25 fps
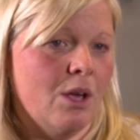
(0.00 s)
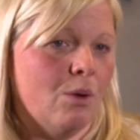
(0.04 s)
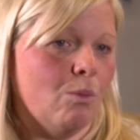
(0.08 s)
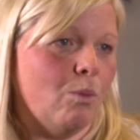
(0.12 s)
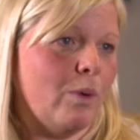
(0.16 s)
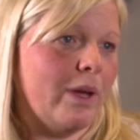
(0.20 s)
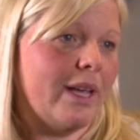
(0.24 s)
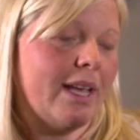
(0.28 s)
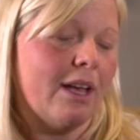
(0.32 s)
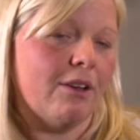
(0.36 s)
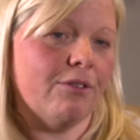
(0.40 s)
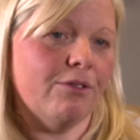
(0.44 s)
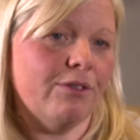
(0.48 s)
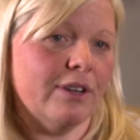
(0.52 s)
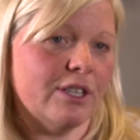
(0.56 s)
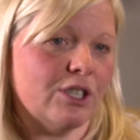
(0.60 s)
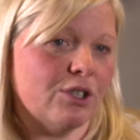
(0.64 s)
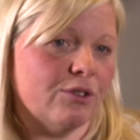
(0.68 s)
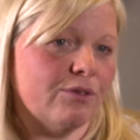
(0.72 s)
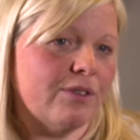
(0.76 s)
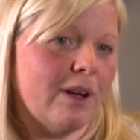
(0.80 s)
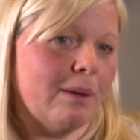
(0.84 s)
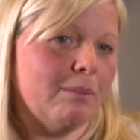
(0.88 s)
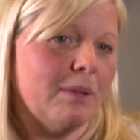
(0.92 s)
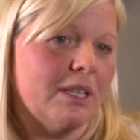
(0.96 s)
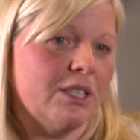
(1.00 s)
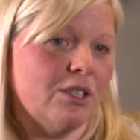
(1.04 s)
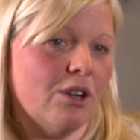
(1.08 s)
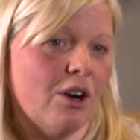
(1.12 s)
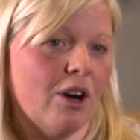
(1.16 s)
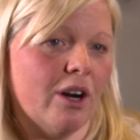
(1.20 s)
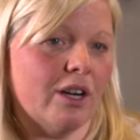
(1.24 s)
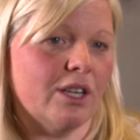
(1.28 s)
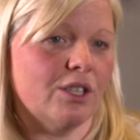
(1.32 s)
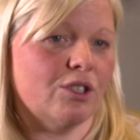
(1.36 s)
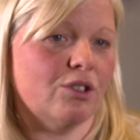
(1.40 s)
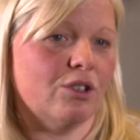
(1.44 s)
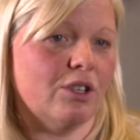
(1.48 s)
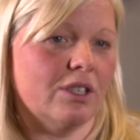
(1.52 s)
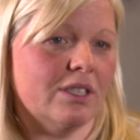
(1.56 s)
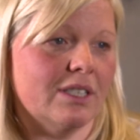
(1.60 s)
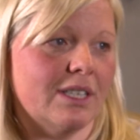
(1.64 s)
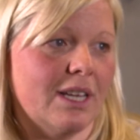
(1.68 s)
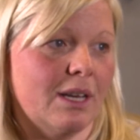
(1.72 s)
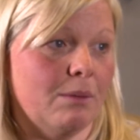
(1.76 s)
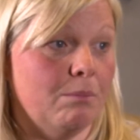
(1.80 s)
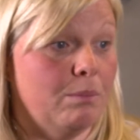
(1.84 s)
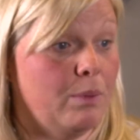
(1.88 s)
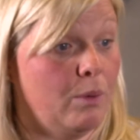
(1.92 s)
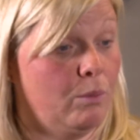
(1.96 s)
We get Fisher Family Target Trust
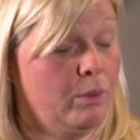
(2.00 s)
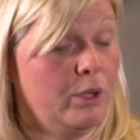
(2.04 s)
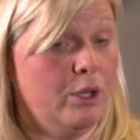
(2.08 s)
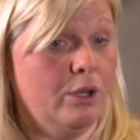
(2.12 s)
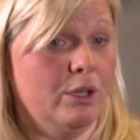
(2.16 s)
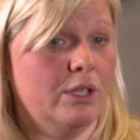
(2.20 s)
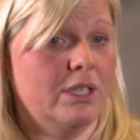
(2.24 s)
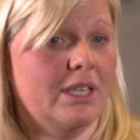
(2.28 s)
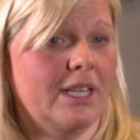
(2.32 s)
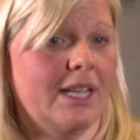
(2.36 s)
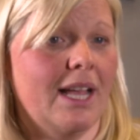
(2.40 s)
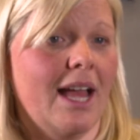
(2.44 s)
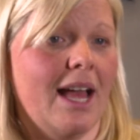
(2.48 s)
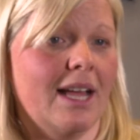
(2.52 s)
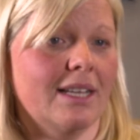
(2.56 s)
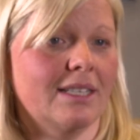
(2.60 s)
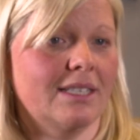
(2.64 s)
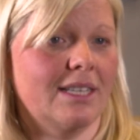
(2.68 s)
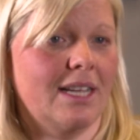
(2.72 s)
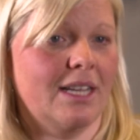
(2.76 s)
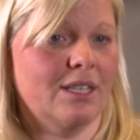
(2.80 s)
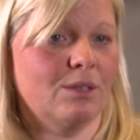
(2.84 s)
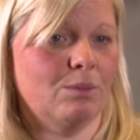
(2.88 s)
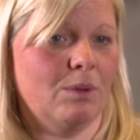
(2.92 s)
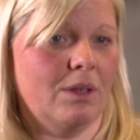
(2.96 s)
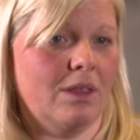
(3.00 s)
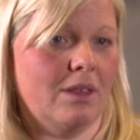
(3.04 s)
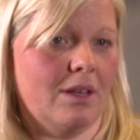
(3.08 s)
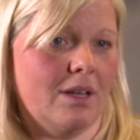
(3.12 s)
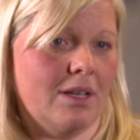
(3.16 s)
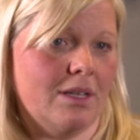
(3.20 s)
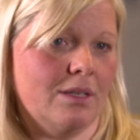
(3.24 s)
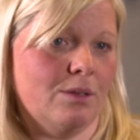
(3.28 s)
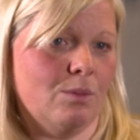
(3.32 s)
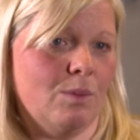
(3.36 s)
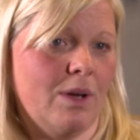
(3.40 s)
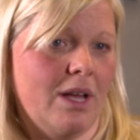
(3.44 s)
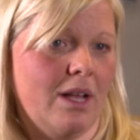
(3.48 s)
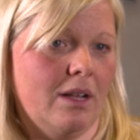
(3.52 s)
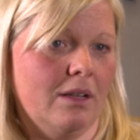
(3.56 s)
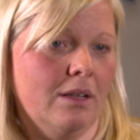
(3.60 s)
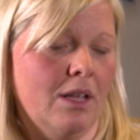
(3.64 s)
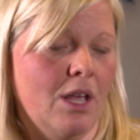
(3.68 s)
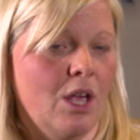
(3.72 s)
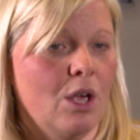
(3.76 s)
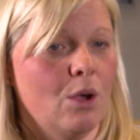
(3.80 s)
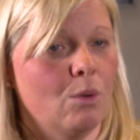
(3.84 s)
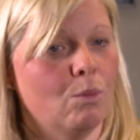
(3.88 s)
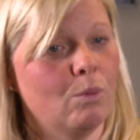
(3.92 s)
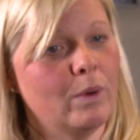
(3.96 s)
in, but we use the CAT test with that as well.
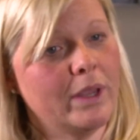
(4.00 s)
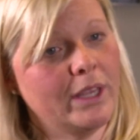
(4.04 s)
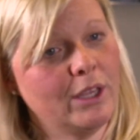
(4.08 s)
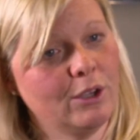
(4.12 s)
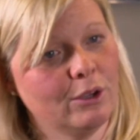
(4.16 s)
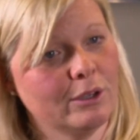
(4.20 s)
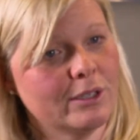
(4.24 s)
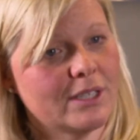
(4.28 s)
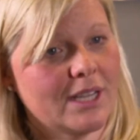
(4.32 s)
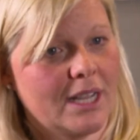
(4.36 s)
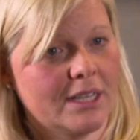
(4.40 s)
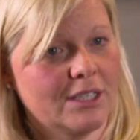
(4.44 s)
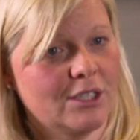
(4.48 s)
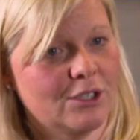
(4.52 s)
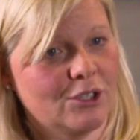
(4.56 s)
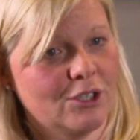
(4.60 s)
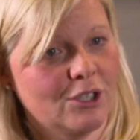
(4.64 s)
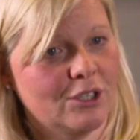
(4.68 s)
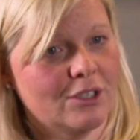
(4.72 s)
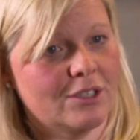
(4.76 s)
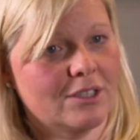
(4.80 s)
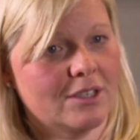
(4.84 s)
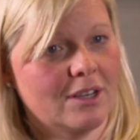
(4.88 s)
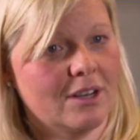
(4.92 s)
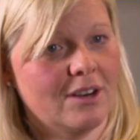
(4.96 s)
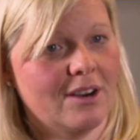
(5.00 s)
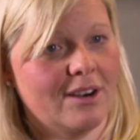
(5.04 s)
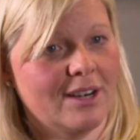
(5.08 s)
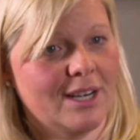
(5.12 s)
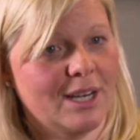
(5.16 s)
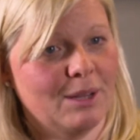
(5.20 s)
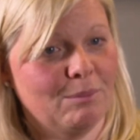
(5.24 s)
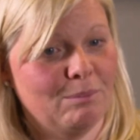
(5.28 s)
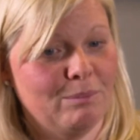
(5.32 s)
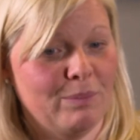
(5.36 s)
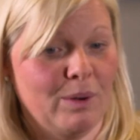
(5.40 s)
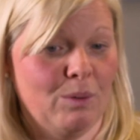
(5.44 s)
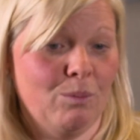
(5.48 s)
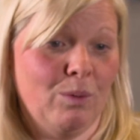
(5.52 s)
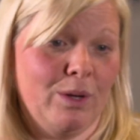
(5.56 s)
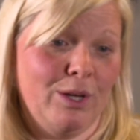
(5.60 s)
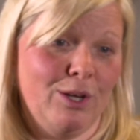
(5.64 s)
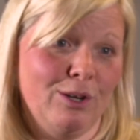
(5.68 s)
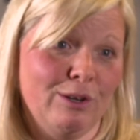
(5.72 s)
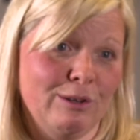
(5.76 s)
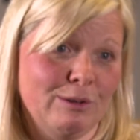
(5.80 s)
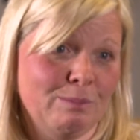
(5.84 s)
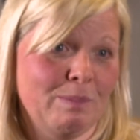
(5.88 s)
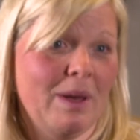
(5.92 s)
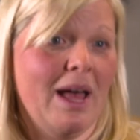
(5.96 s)
We use Attitudes to Learning, but we
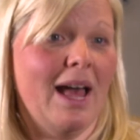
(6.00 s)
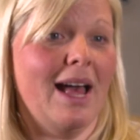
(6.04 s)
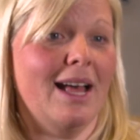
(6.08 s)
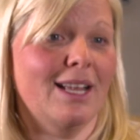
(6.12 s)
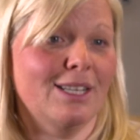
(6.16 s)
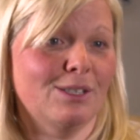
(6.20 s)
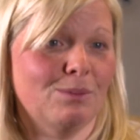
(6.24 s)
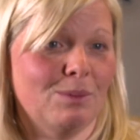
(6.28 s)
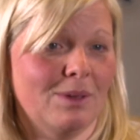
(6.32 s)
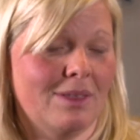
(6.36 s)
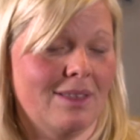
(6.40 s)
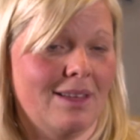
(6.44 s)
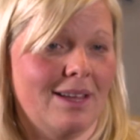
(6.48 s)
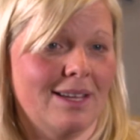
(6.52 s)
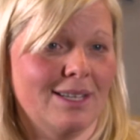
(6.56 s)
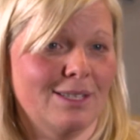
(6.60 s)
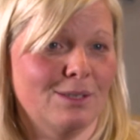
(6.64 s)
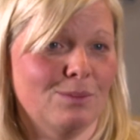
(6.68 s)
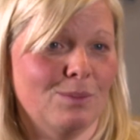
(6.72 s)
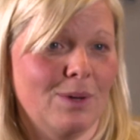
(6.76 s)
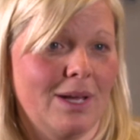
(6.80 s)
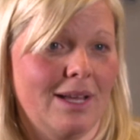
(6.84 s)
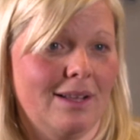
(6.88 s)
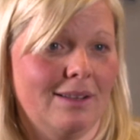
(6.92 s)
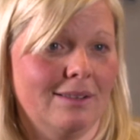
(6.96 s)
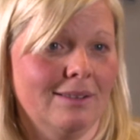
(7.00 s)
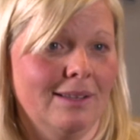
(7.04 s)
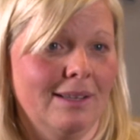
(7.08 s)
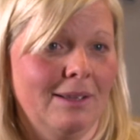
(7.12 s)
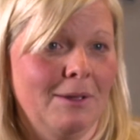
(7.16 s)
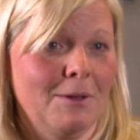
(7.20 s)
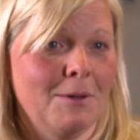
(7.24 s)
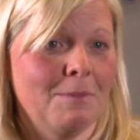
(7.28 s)
use PASS with that as well.